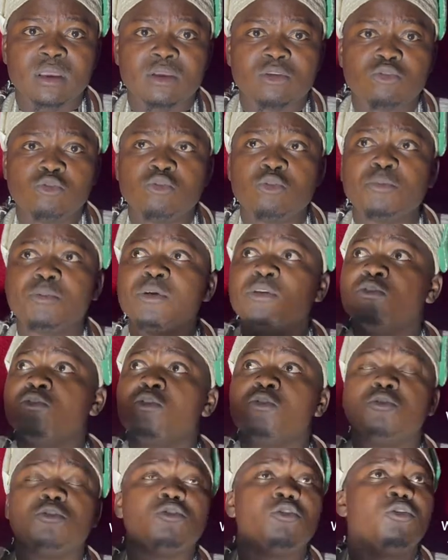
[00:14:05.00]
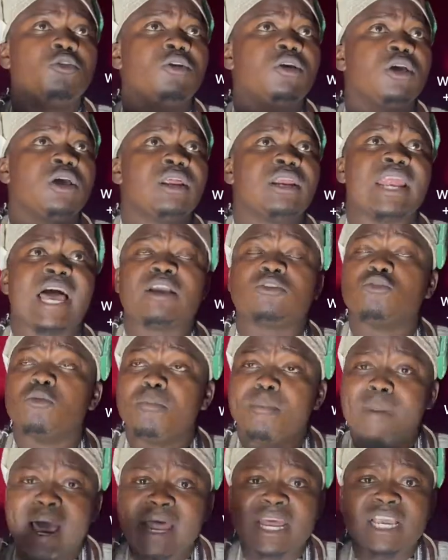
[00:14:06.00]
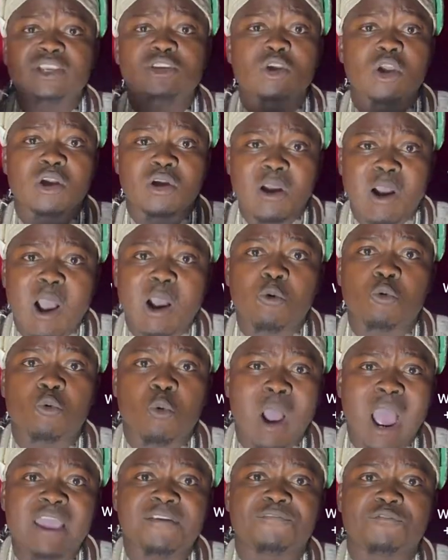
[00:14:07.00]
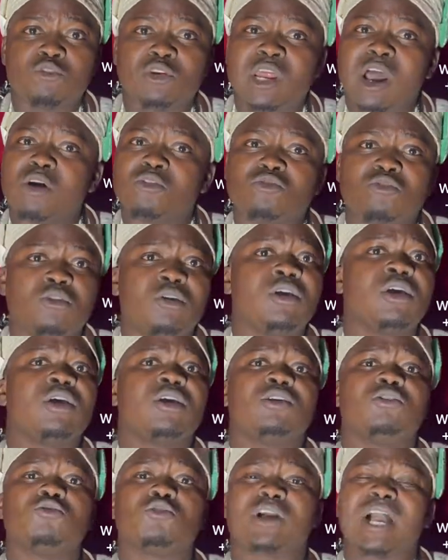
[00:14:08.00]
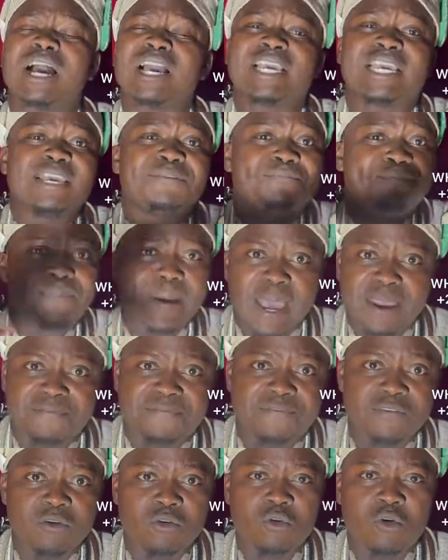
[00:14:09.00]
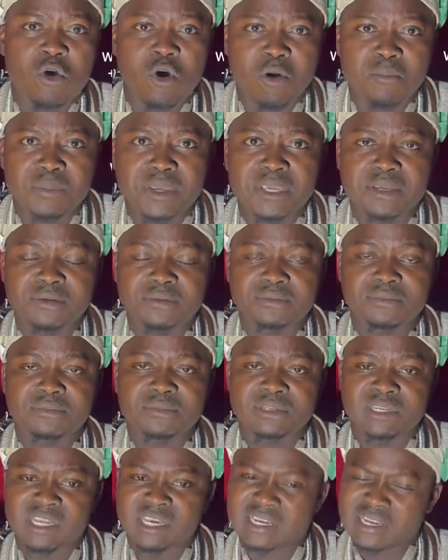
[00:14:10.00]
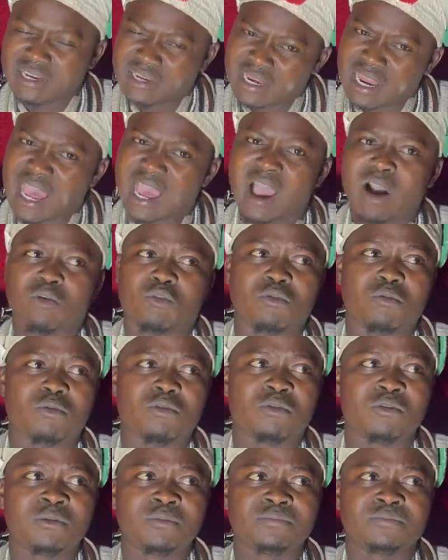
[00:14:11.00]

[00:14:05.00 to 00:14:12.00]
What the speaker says: You married a wife without, you can't give birth, call me. The great Yakubu.